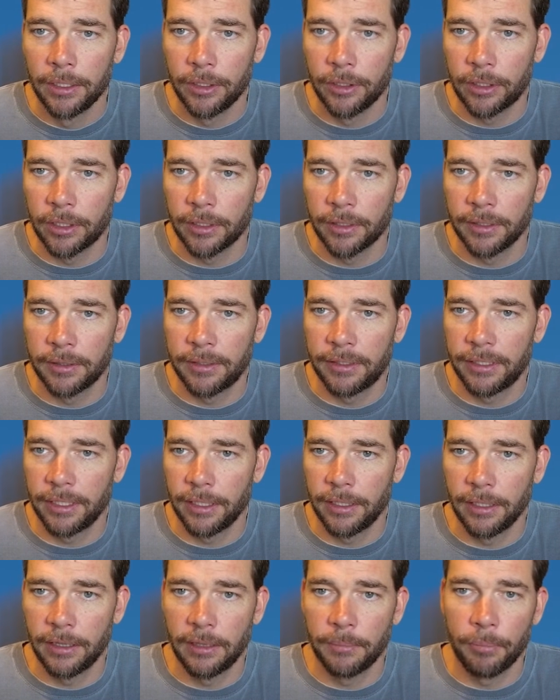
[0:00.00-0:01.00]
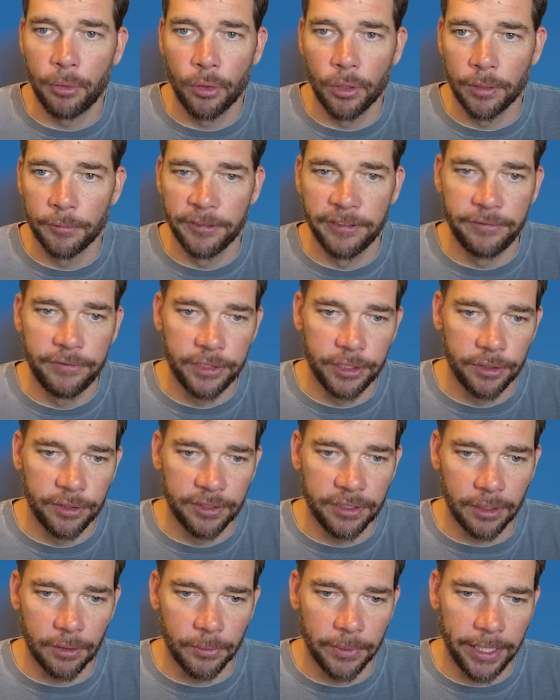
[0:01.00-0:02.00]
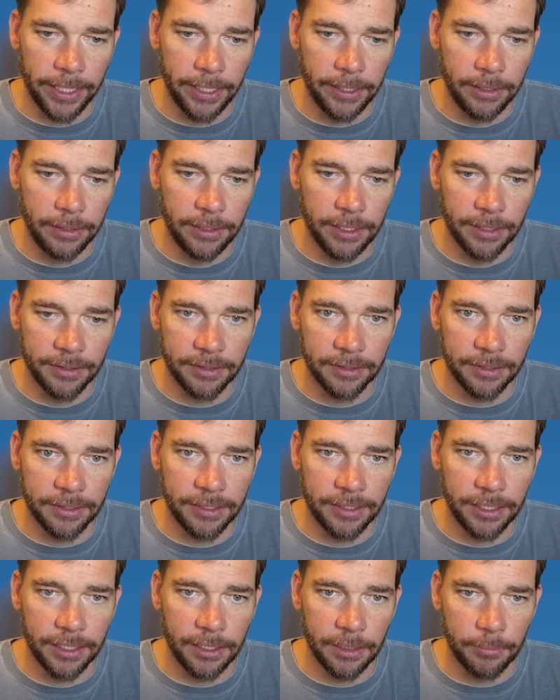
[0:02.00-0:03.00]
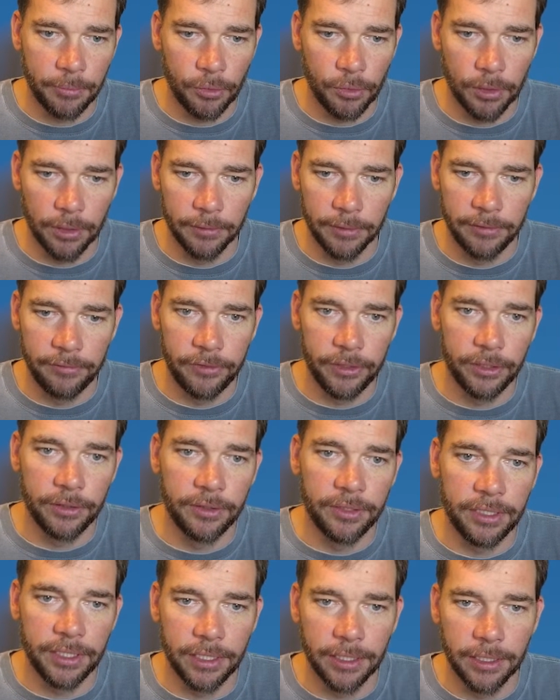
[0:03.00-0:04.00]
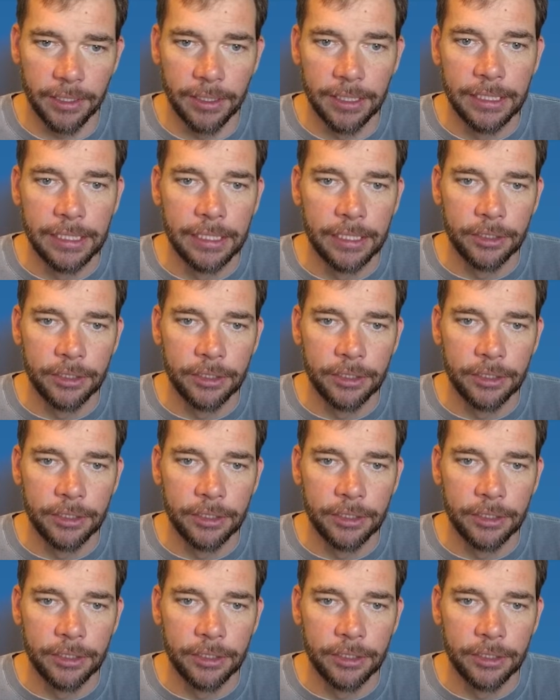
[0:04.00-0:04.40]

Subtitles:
You can see that the poor reviews are red. Doesn't see any poor reviews here.